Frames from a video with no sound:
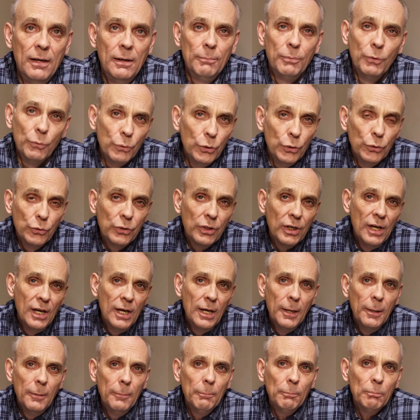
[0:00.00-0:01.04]
Baruch,
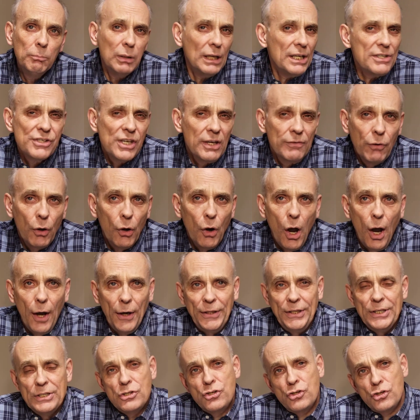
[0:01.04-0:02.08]
please give our
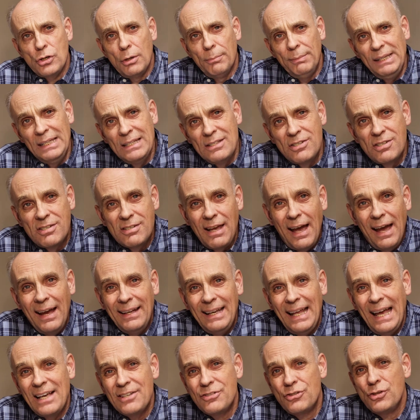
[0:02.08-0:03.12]
audience some insight
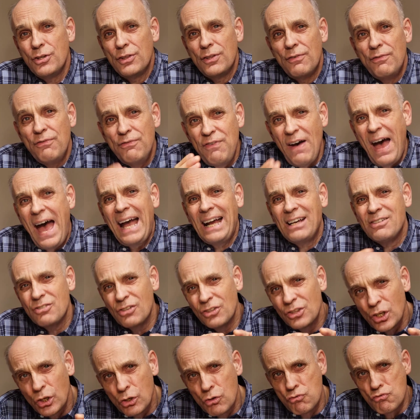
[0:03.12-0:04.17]
as to the facts
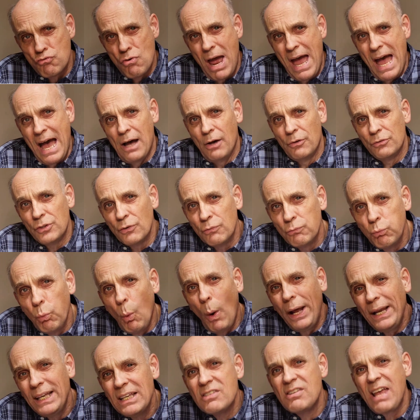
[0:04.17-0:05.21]
on the ground of
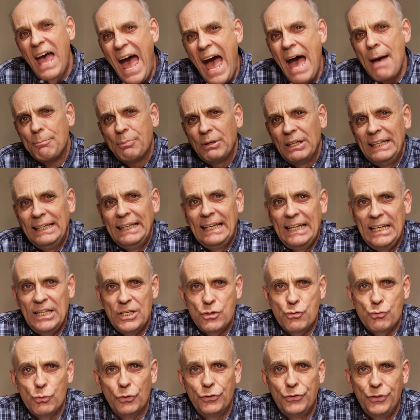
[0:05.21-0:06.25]
what is happening in
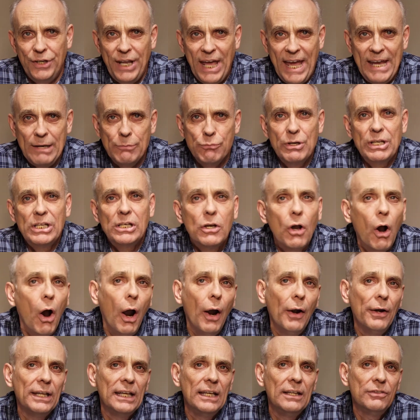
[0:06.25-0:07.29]
Israel today
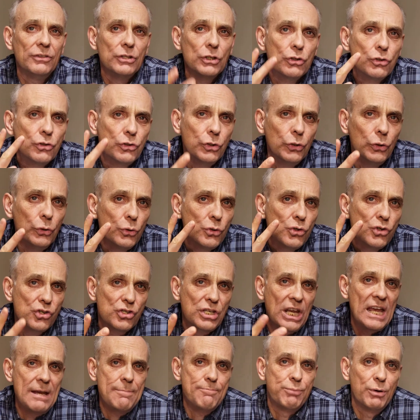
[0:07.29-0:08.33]
regarding the
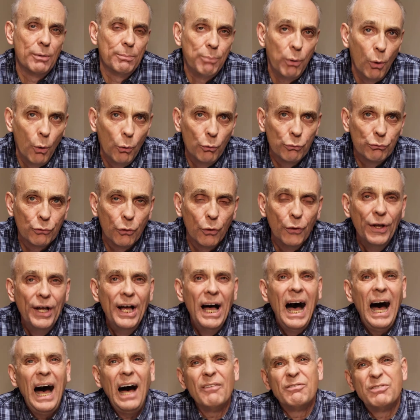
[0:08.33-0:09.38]
two-state proposal
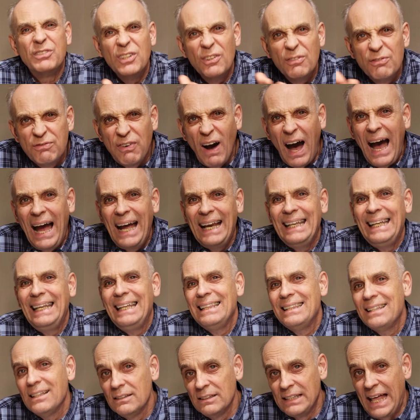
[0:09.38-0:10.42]
of
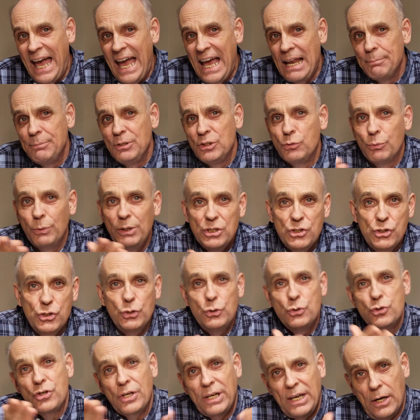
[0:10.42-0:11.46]
dividing the land between
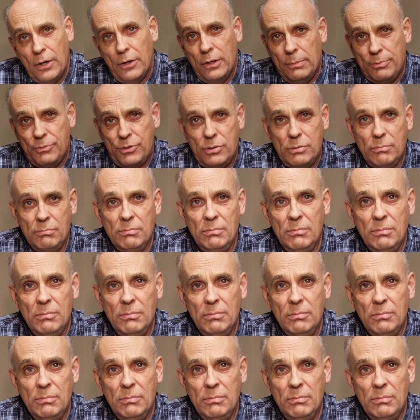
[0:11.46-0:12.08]
Jews and Arabs.